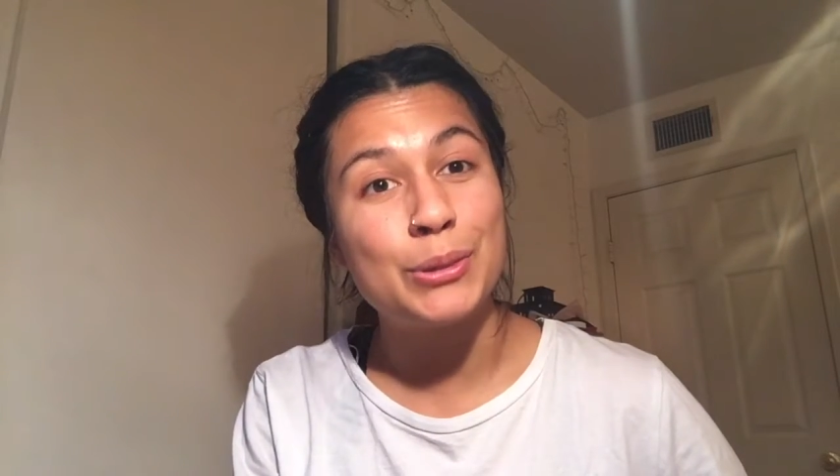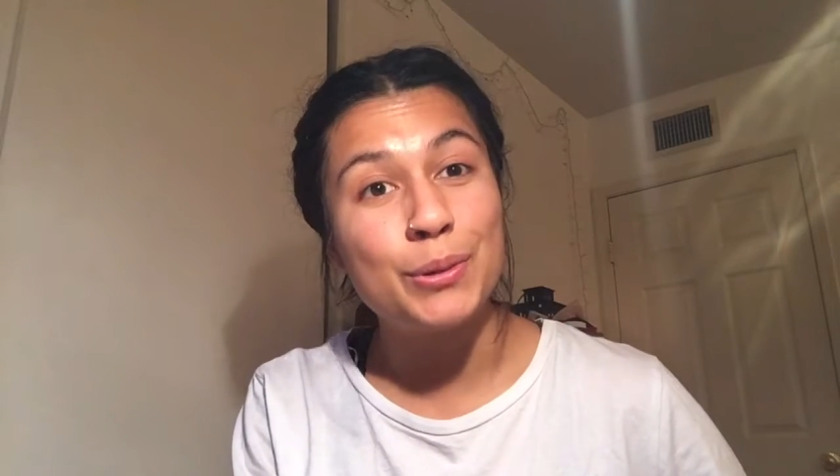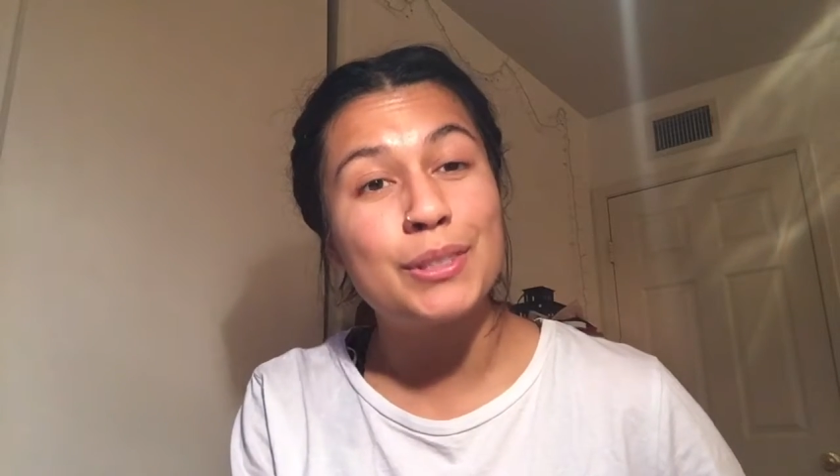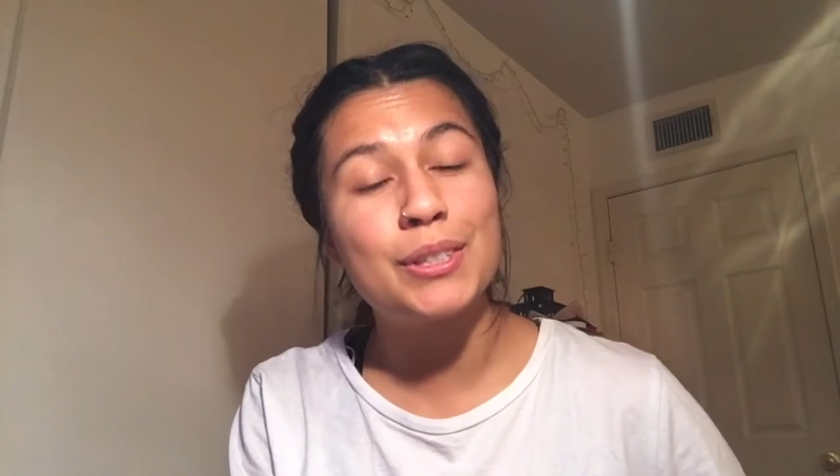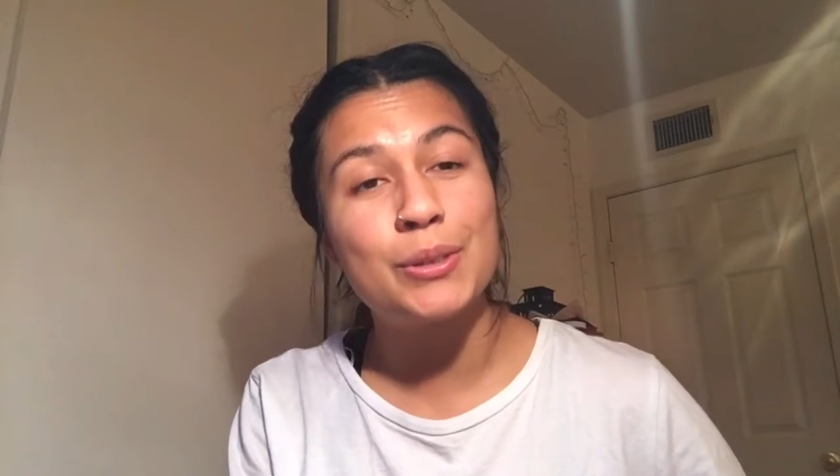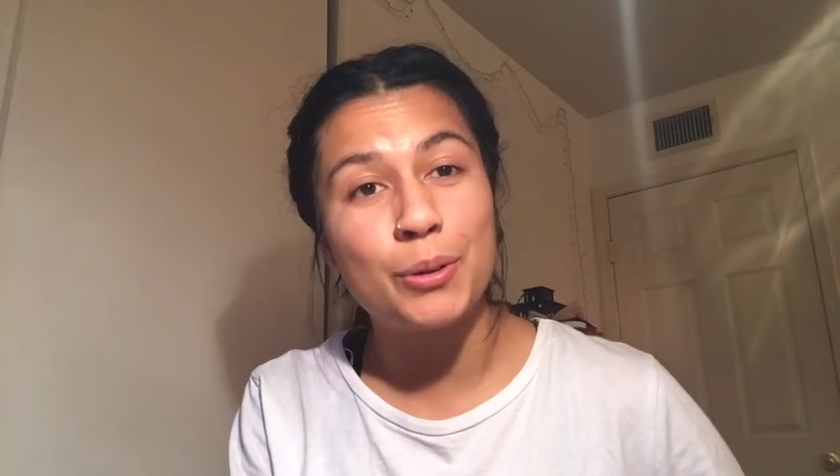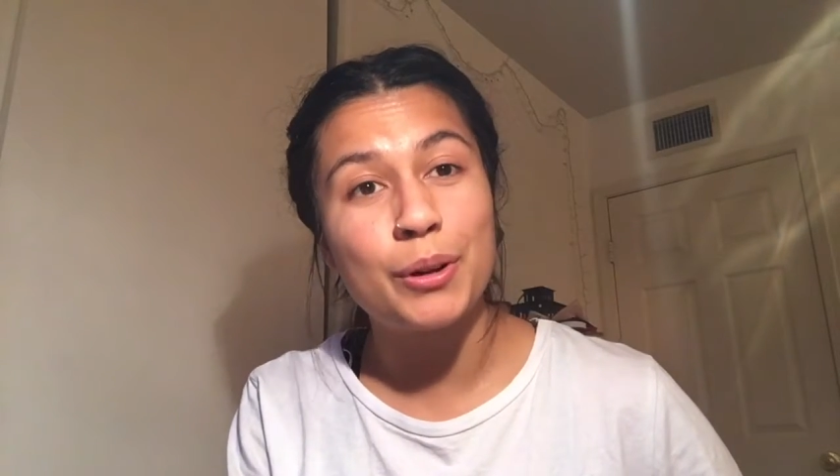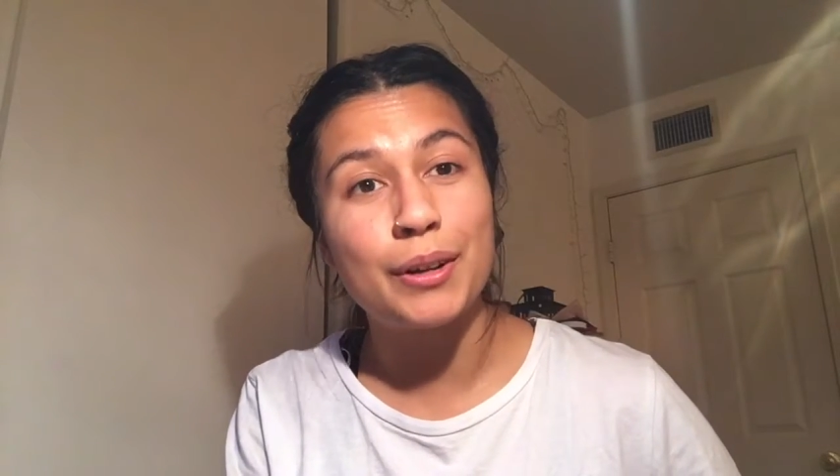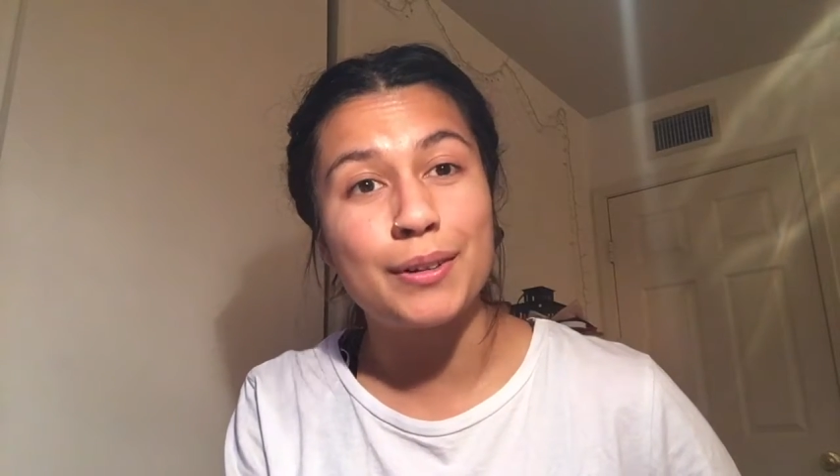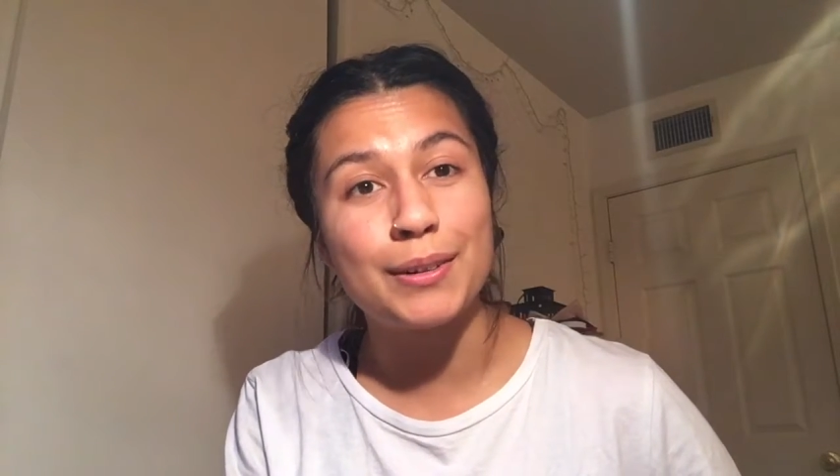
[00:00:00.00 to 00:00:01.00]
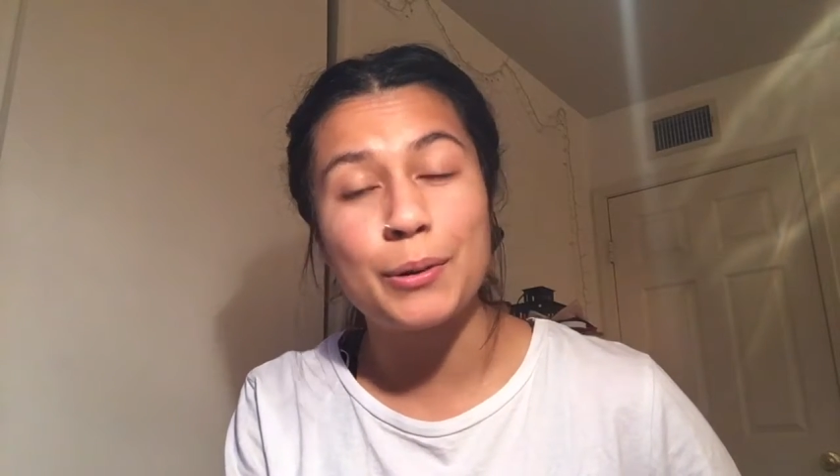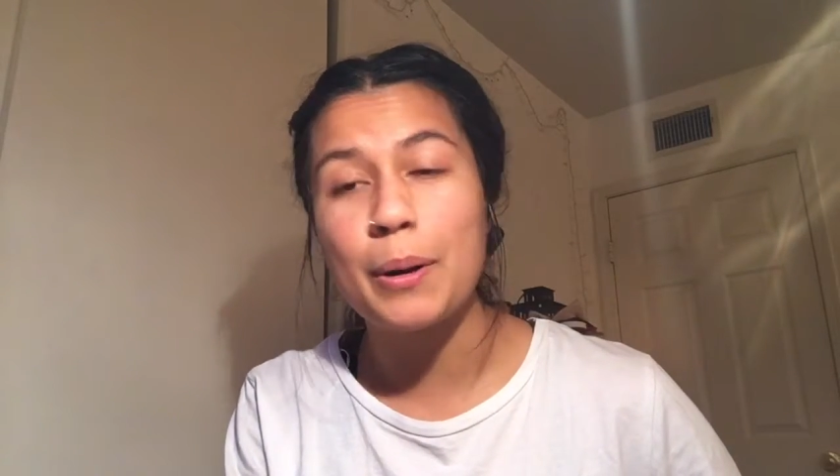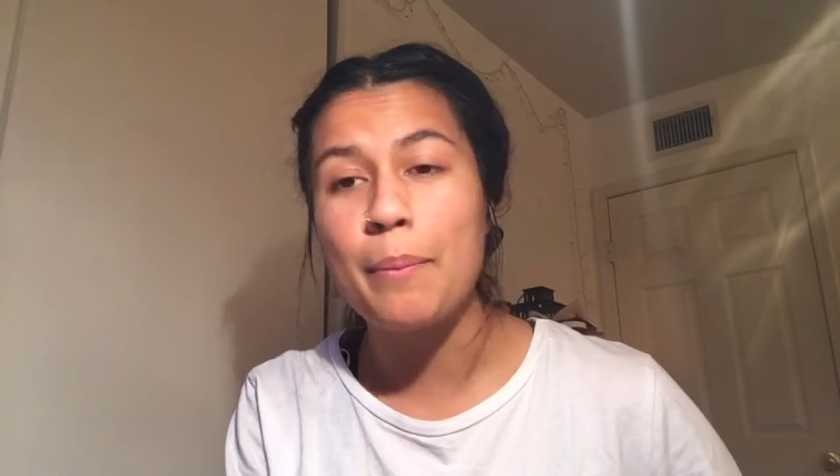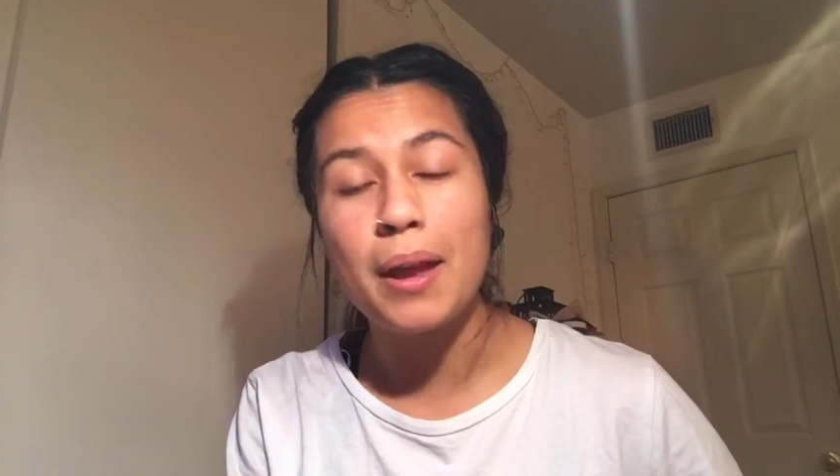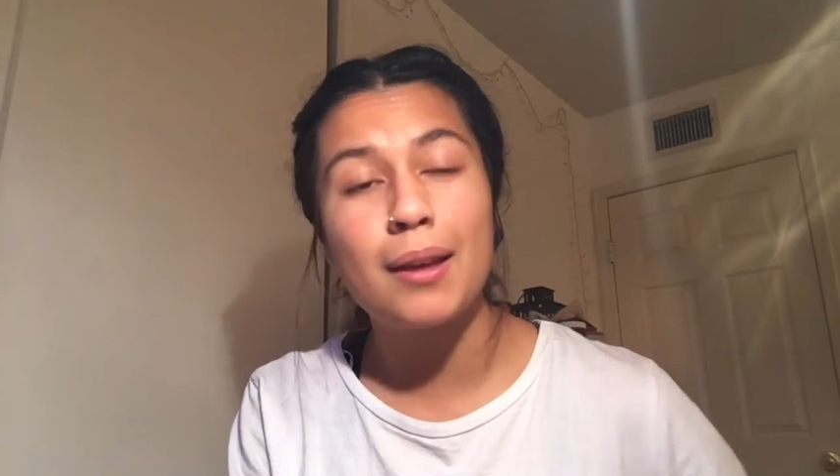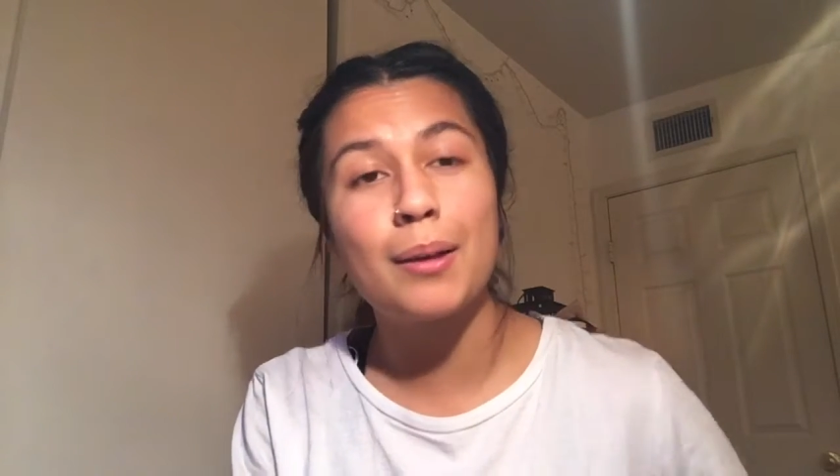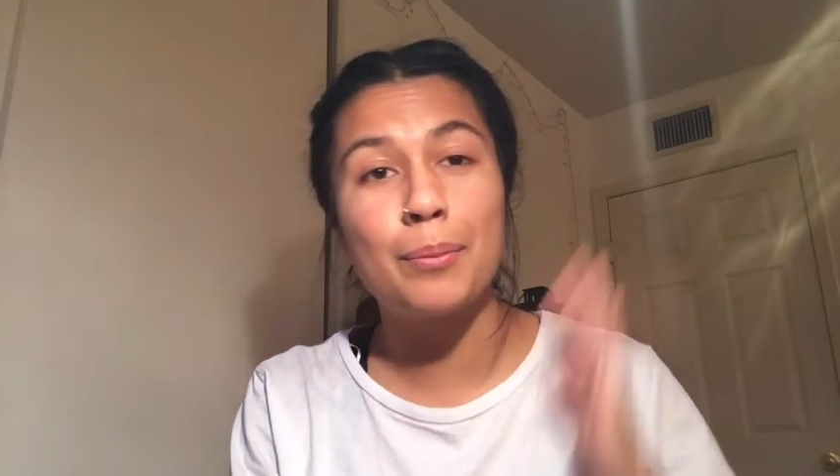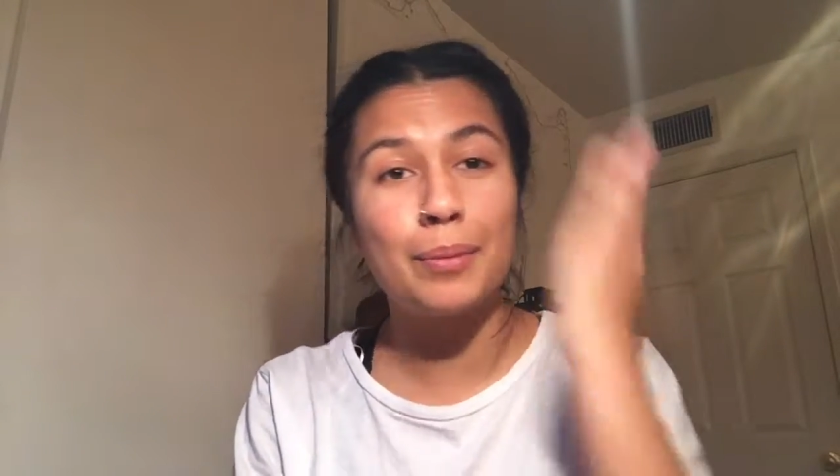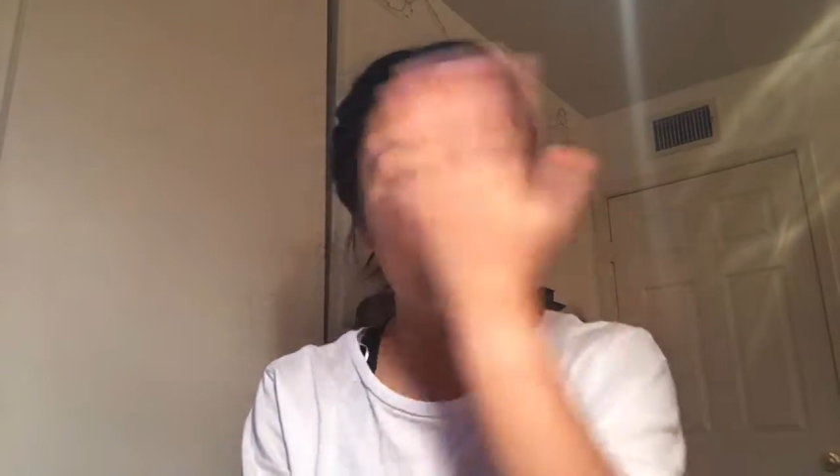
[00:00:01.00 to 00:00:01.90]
do a tutorial or a makeup